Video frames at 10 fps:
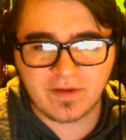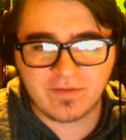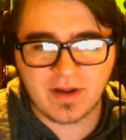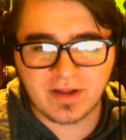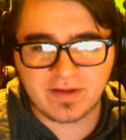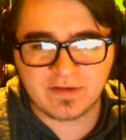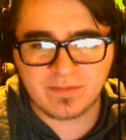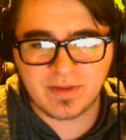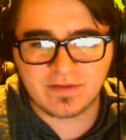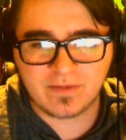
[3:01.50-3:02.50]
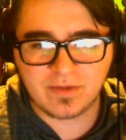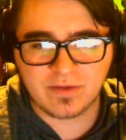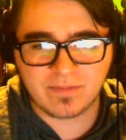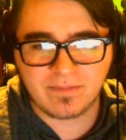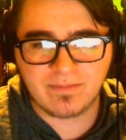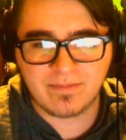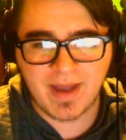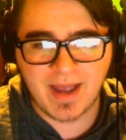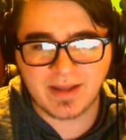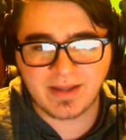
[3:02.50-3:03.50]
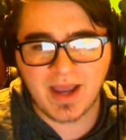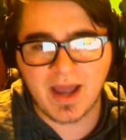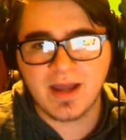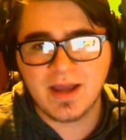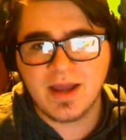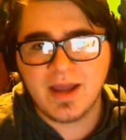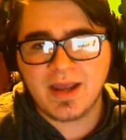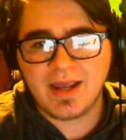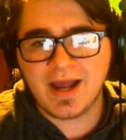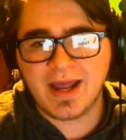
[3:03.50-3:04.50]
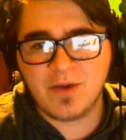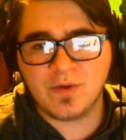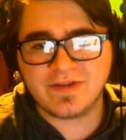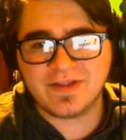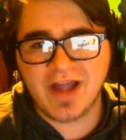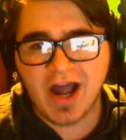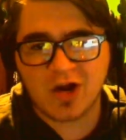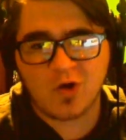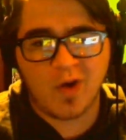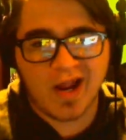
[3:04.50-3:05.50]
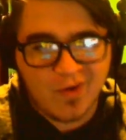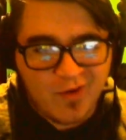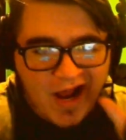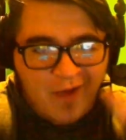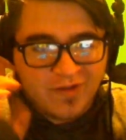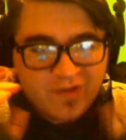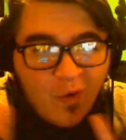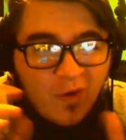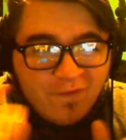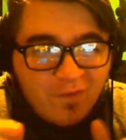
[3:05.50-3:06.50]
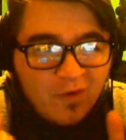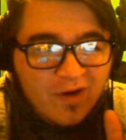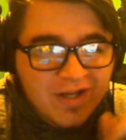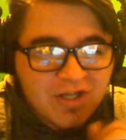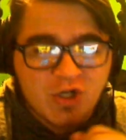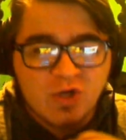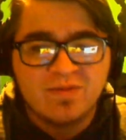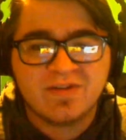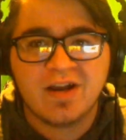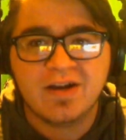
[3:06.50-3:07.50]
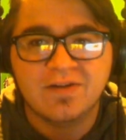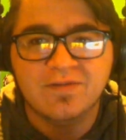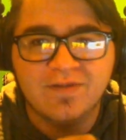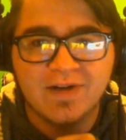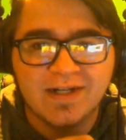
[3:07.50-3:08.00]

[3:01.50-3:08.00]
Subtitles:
out of context and make someone look mad. Yeah, it was not quite what I was going for in terms of